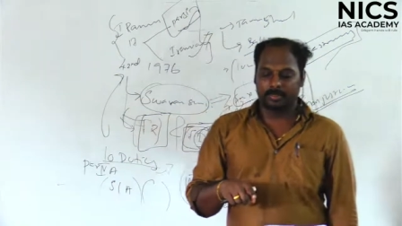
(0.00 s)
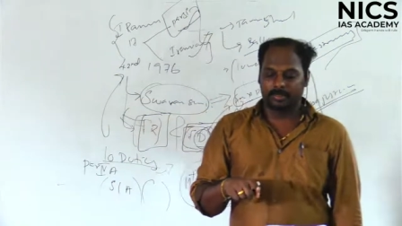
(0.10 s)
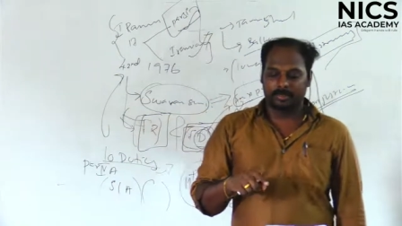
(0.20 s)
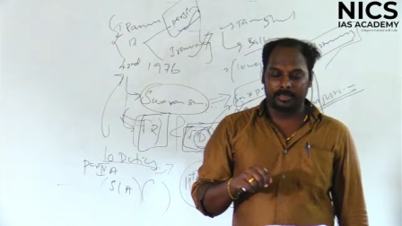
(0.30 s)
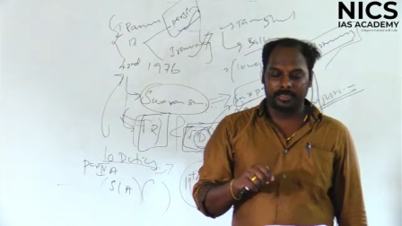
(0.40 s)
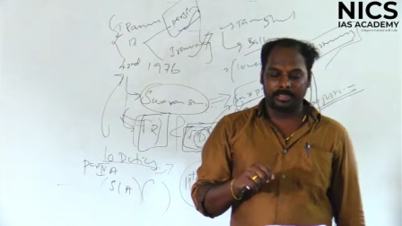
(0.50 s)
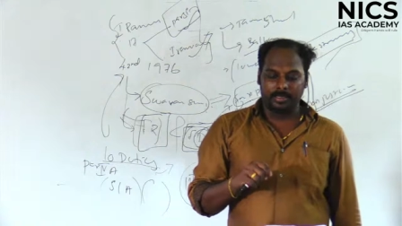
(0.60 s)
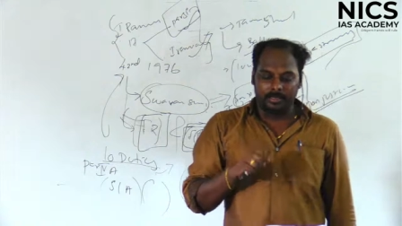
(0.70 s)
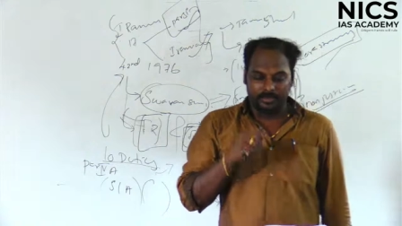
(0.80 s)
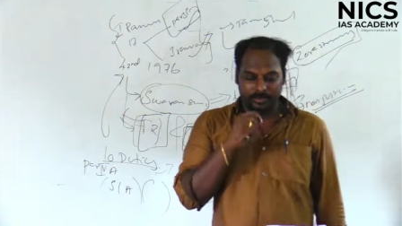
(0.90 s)
Uh, in
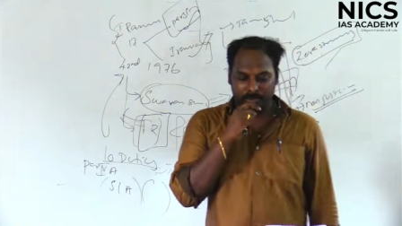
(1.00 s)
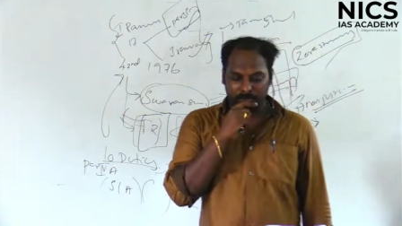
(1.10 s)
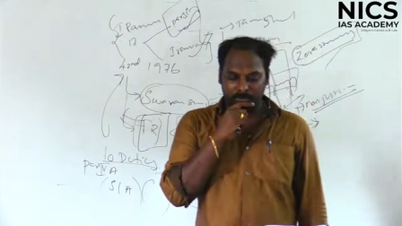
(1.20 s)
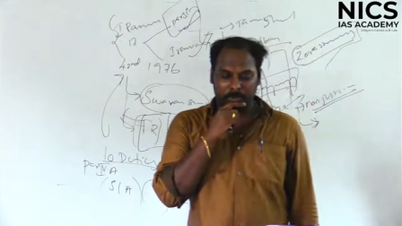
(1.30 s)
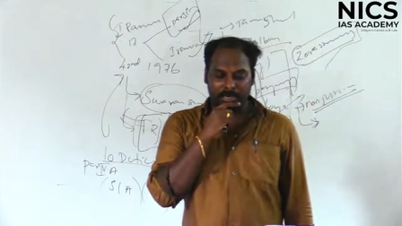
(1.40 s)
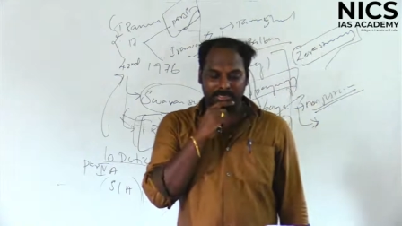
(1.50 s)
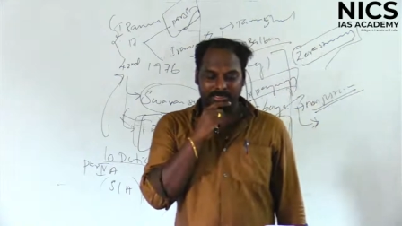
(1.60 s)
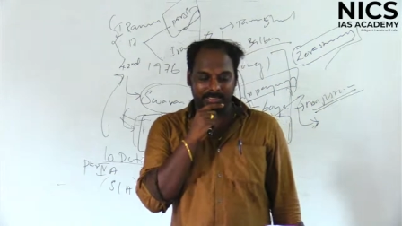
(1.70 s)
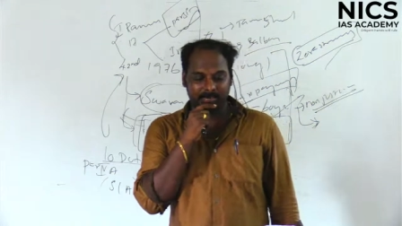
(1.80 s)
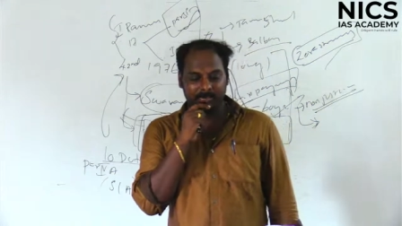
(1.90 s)
two point
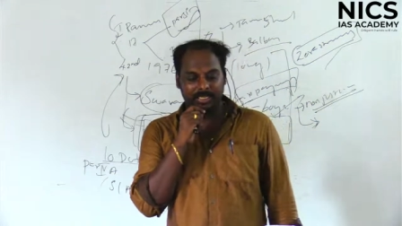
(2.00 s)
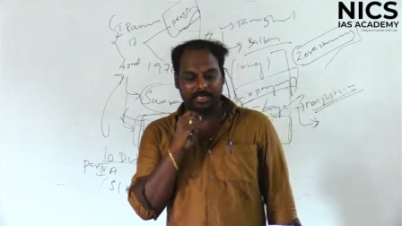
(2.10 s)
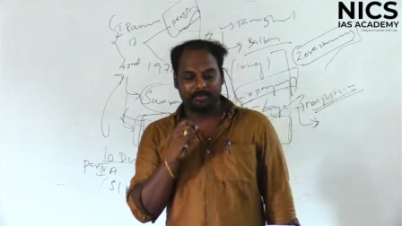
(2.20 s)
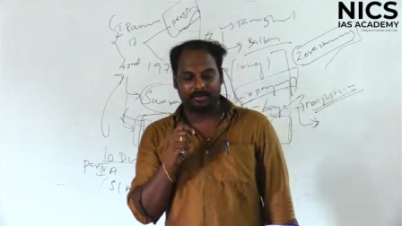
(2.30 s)
six million